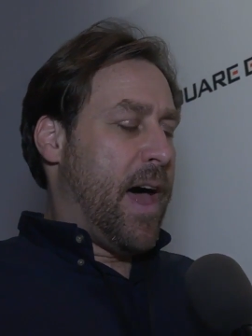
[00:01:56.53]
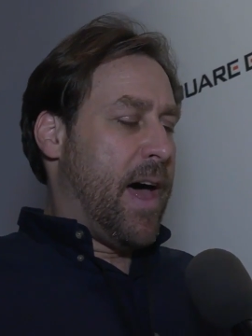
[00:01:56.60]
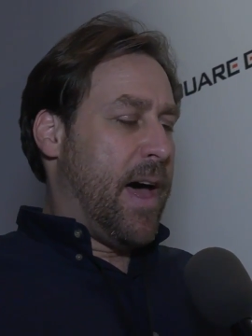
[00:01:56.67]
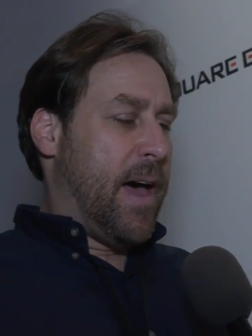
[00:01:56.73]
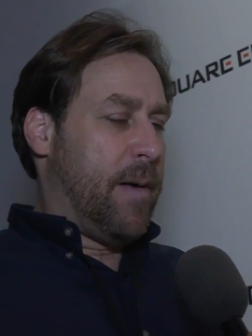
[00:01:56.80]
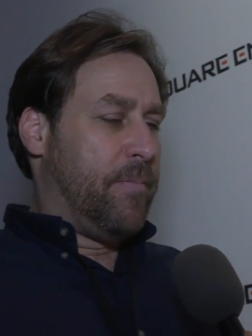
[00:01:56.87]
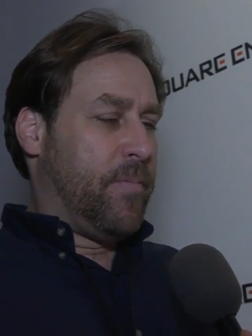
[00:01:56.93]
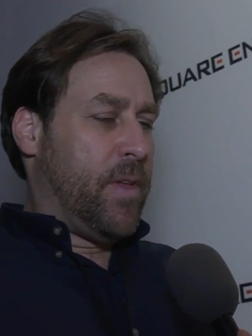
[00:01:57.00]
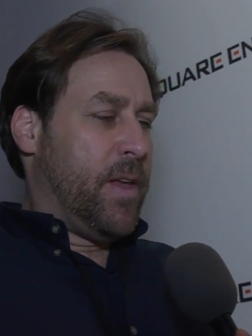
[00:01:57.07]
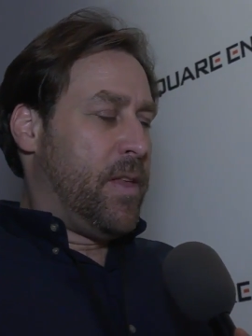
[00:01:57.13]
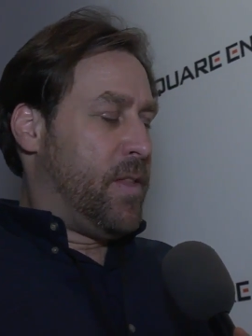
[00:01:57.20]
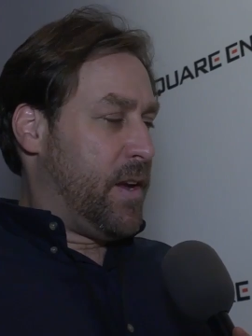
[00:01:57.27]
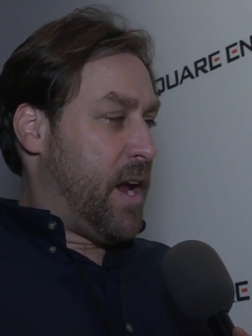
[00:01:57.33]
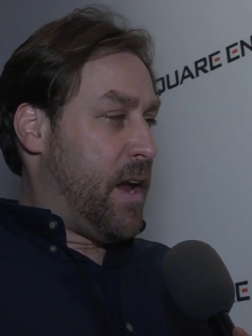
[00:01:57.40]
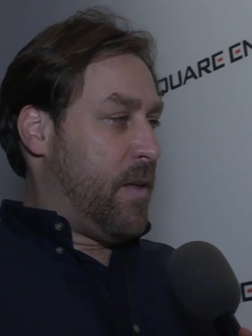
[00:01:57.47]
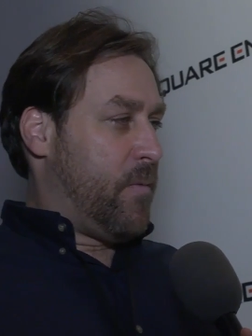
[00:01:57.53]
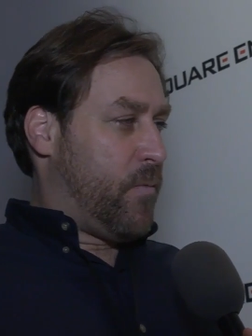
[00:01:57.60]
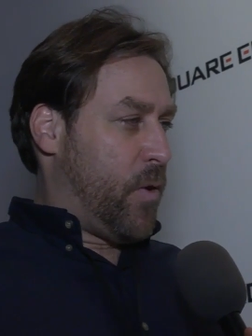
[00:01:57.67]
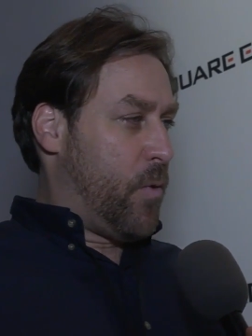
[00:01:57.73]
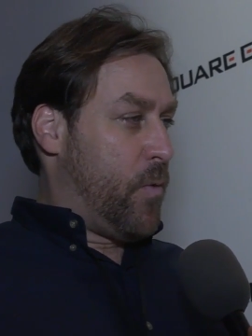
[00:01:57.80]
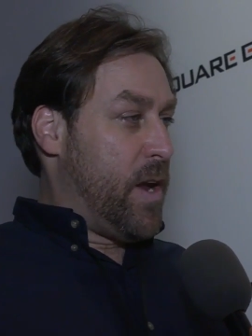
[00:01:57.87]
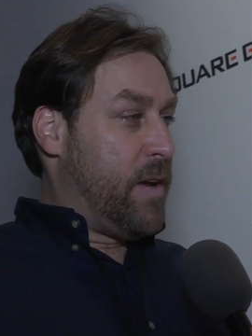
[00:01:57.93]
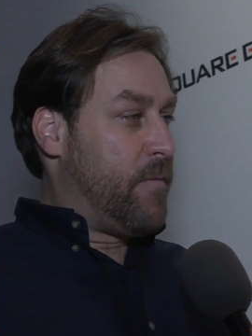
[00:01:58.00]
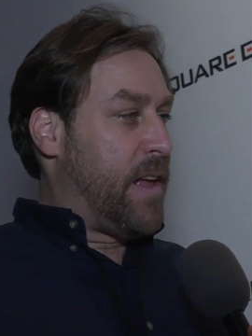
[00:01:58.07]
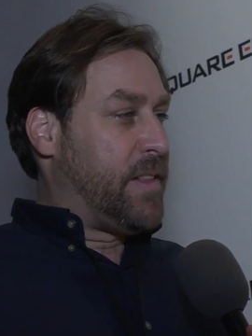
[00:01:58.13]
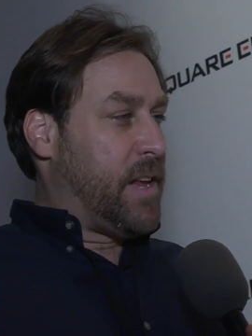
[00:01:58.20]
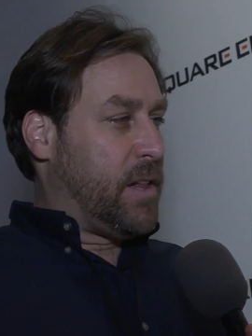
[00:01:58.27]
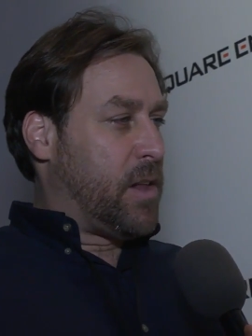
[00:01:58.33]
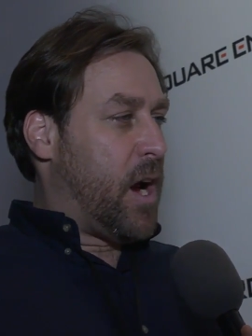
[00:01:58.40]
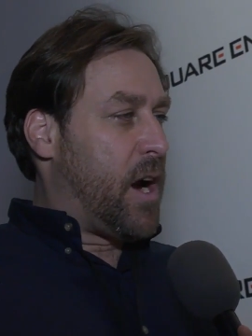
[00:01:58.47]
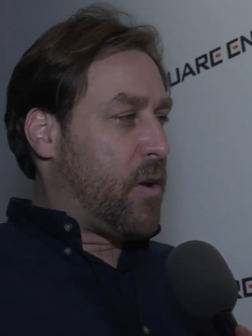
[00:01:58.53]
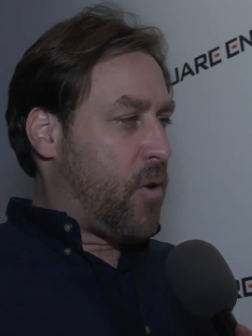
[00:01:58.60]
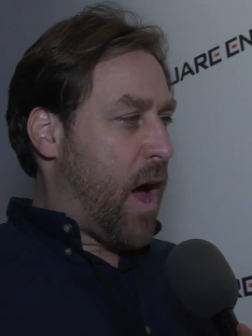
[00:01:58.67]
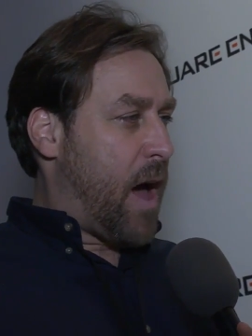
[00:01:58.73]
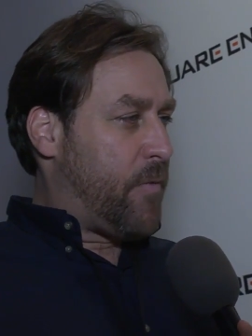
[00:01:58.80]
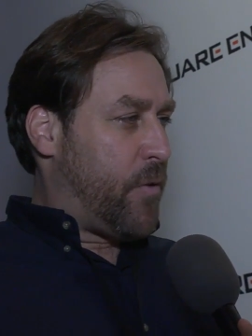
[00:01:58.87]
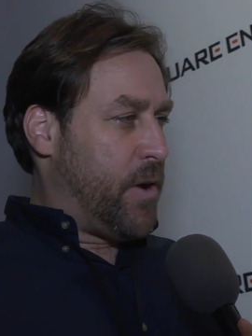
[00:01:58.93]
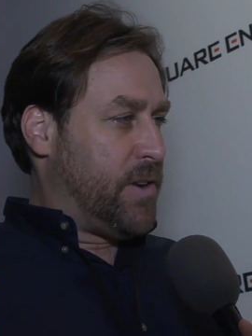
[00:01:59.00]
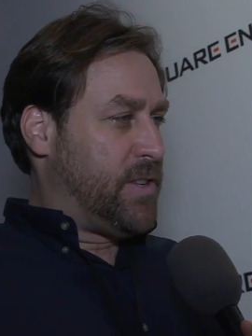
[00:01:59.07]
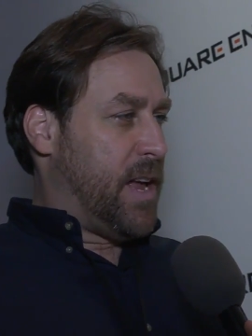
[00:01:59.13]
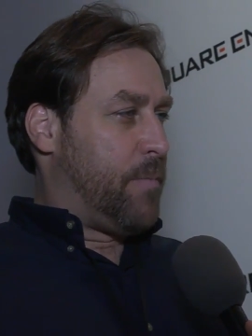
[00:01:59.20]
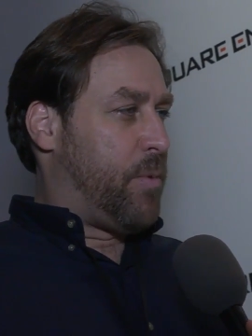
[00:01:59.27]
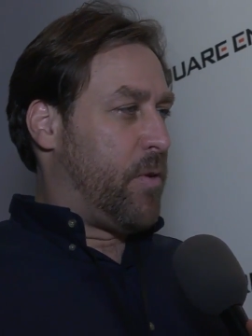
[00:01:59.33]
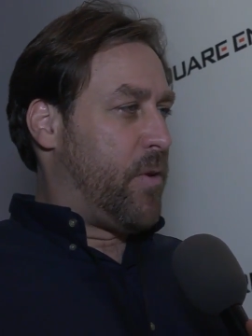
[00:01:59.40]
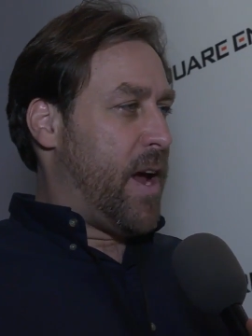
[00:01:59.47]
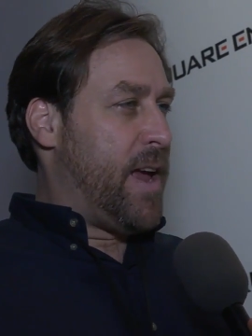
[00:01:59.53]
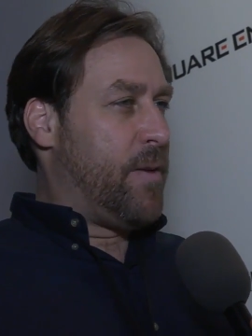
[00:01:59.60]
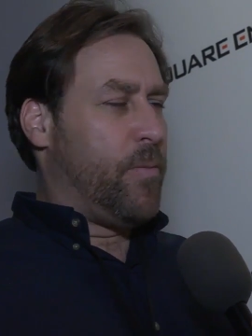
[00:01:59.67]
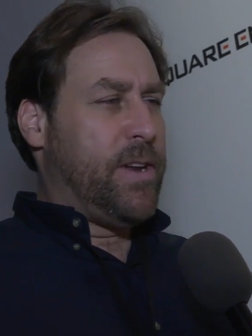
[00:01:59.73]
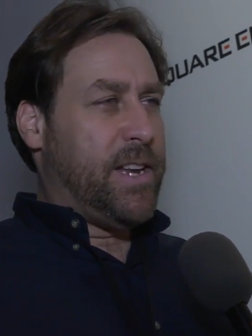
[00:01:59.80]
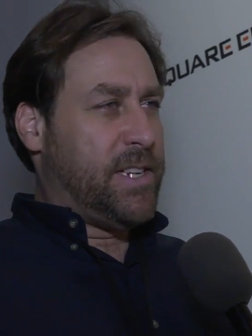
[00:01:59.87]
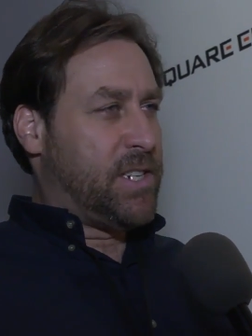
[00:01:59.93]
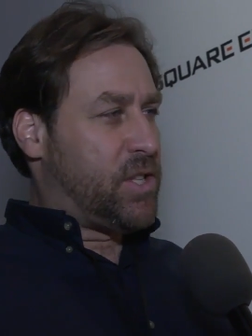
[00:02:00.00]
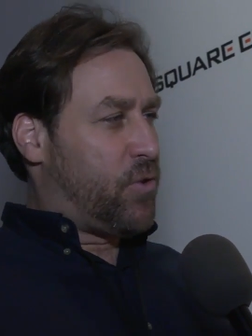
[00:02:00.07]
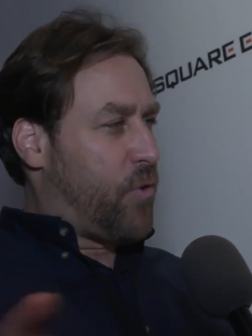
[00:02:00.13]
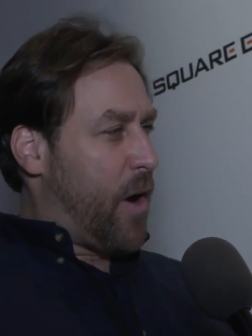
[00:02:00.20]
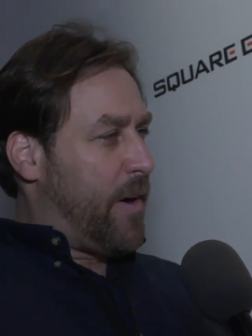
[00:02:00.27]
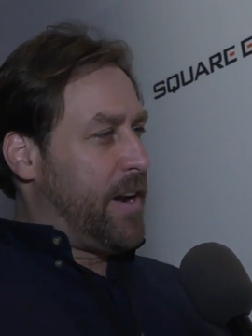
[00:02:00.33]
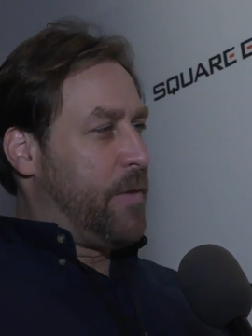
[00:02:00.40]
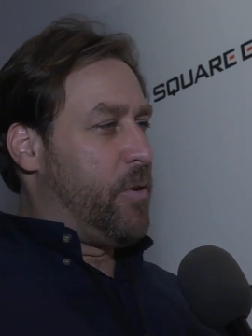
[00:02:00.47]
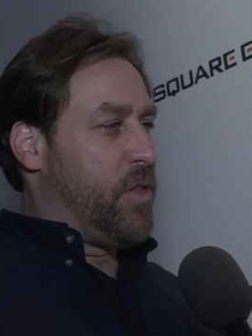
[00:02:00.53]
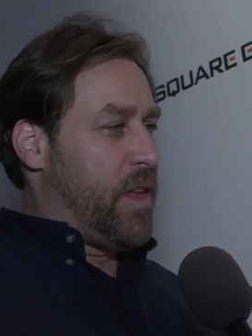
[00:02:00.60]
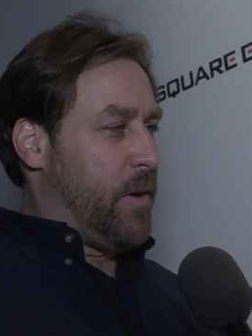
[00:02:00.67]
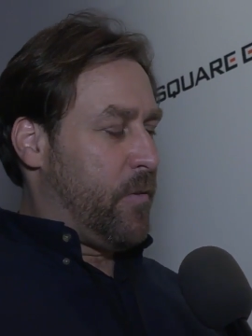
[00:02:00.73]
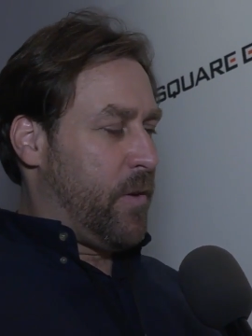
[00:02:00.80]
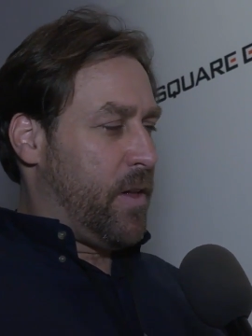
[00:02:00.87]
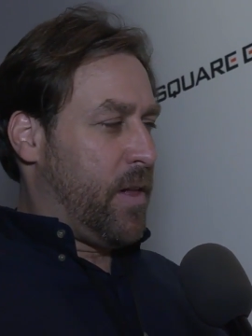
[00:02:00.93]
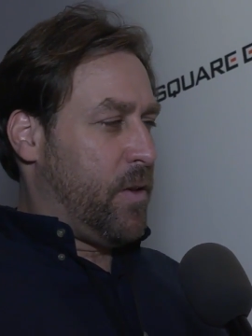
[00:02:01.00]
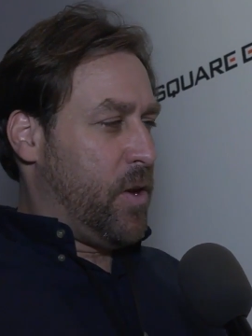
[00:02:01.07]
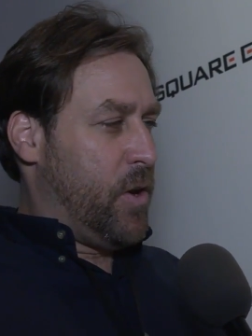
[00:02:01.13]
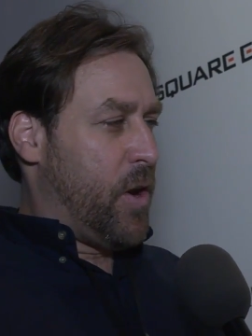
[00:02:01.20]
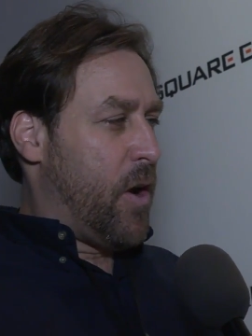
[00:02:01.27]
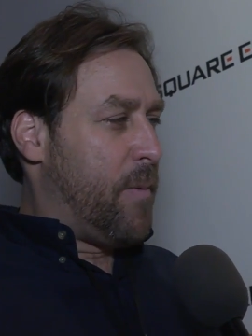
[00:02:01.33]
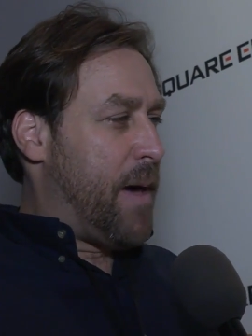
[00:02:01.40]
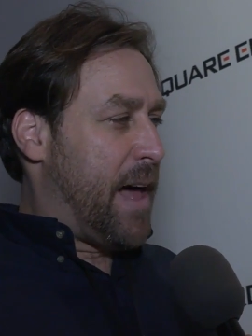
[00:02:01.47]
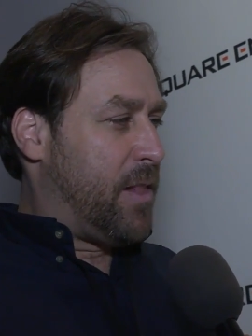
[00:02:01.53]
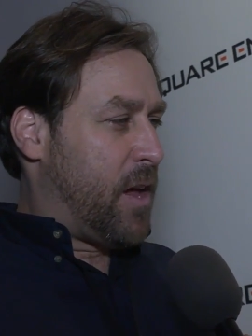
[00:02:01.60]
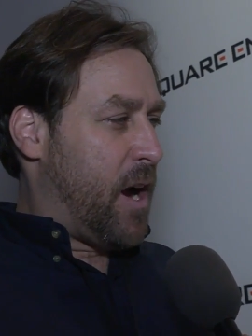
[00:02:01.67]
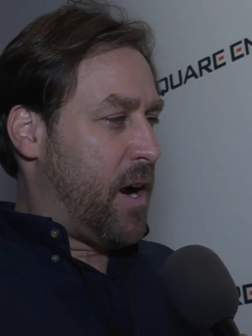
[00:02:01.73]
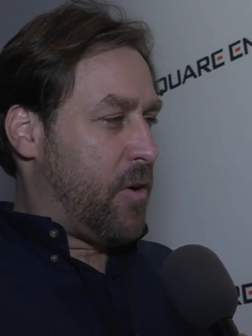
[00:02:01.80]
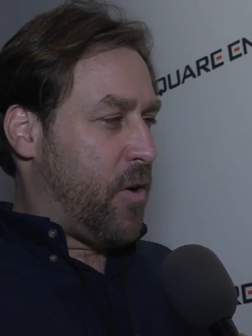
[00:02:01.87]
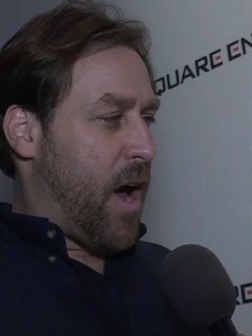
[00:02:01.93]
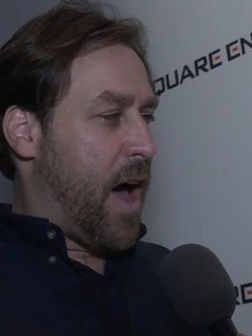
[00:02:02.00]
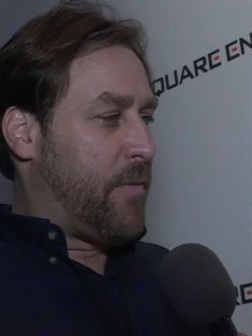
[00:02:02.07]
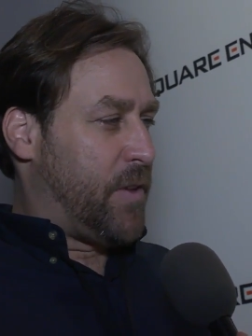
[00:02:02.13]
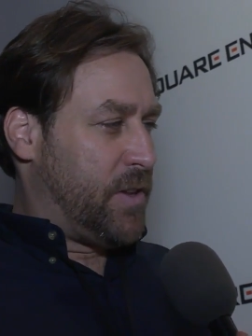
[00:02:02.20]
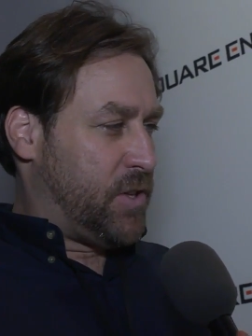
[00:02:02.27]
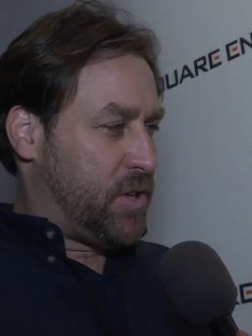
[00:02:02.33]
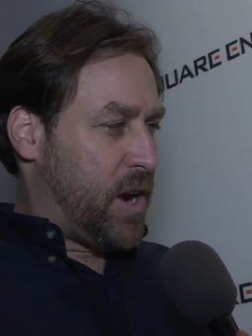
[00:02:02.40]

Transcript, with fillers: Um, the, for reinventing Lara Croft, for example, right? We didn't just throw out everything you know about Lara Croft and